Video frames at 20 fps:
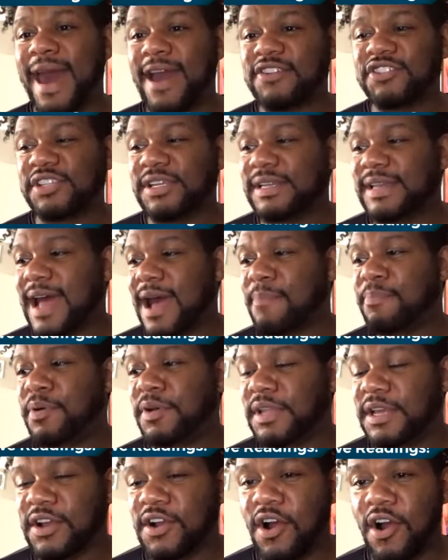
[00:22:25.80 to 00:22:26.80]
actually not
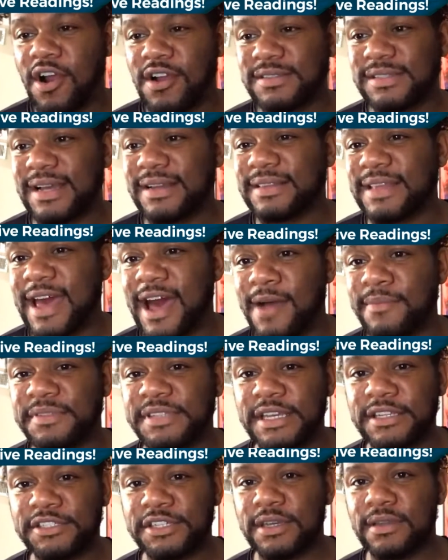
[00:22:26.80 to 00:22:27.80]
pulling cards like that. I'm
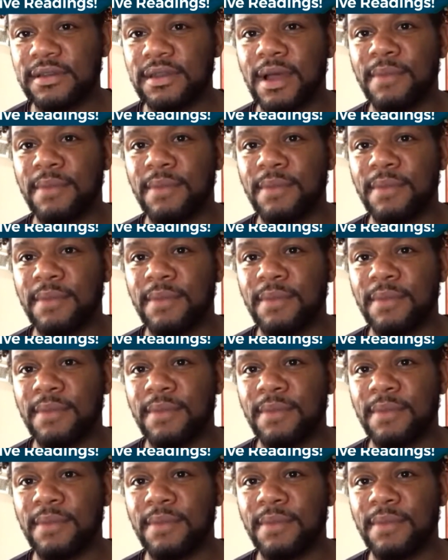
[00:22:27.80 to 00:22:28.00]
teaching.